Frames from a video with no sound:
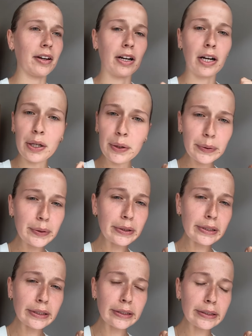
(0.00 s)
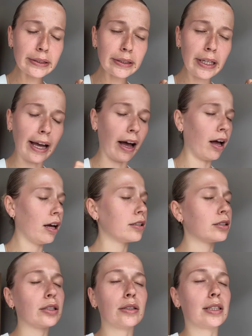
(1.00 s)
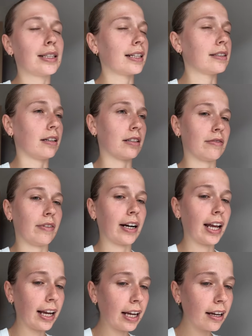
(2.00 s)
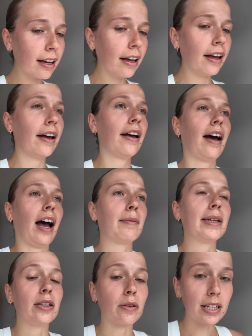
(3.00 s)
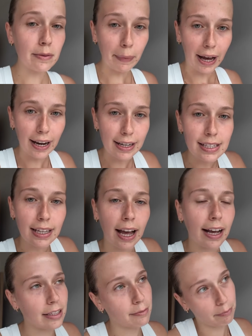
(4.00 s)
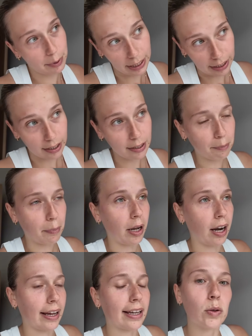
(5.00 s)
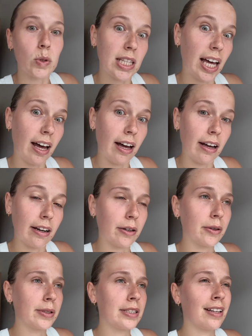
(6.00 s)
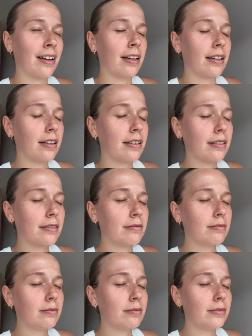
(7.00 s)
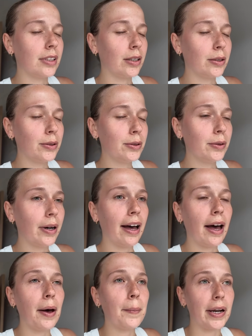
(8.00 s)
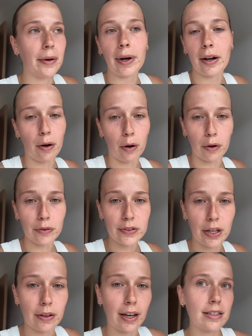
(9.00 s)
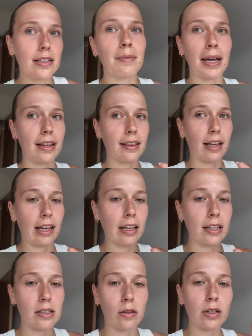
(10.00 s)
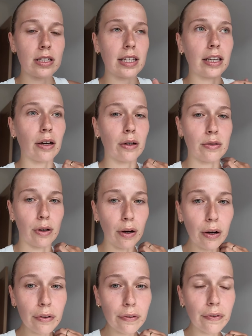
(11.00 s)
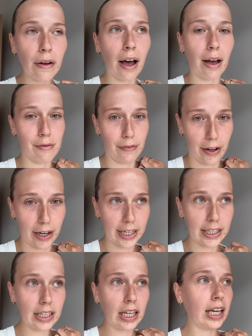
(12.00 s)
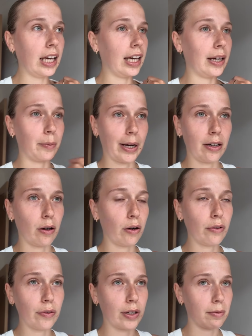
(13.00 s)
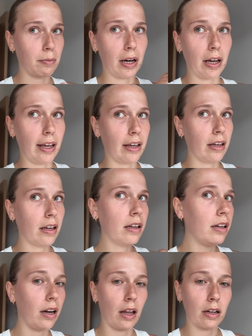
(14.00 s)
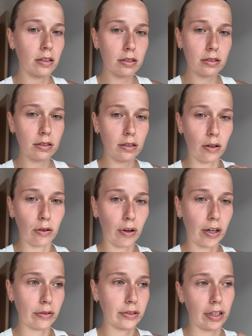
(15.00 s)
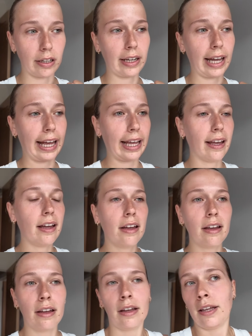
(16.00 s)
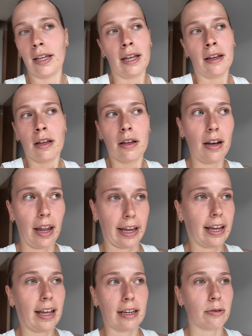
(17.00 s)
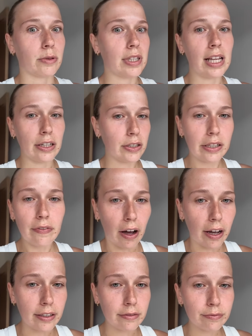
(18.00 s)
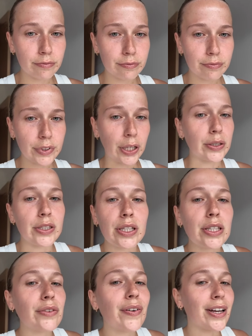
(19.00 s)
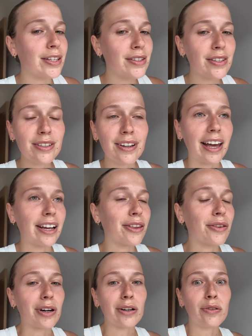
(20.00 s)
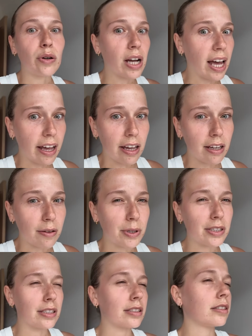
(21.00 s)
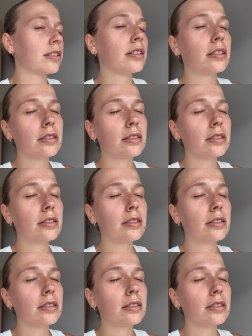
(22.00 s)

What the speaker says: glute, it hurt as soon as I started running. I mean, not as bad as it has been, but like it was there and I was like, no, but it went off, so that's the main thing. As long as it goes off, I'm fine. It went off in my last long run on Sunday, like, and it was literally fine. So it's just the first like 3 or 4k, which is